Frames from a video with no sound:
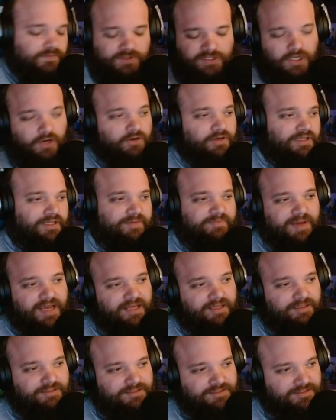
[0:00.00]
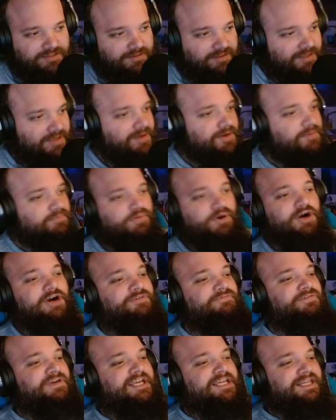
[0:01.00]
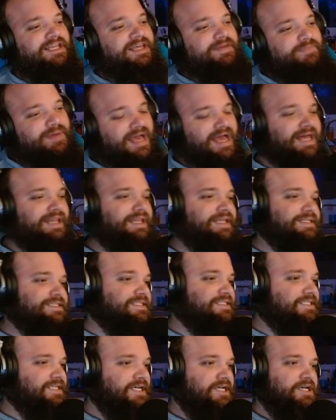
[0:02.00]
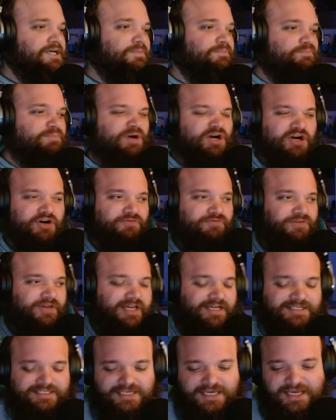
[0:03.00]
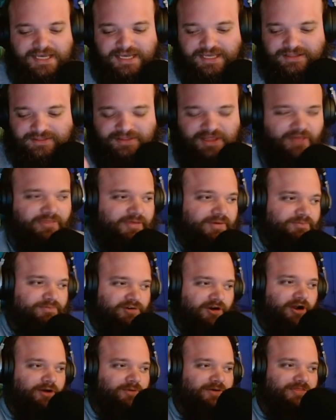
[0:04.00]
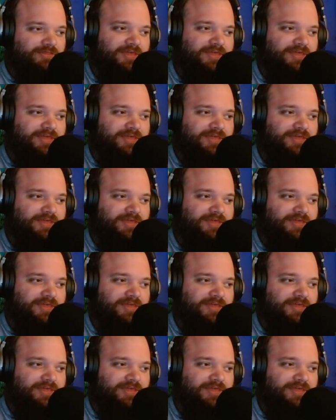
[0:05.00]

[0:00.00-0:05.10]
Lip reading: Totally balanced. Perfectly balanced. Perfect. Nothing wrong with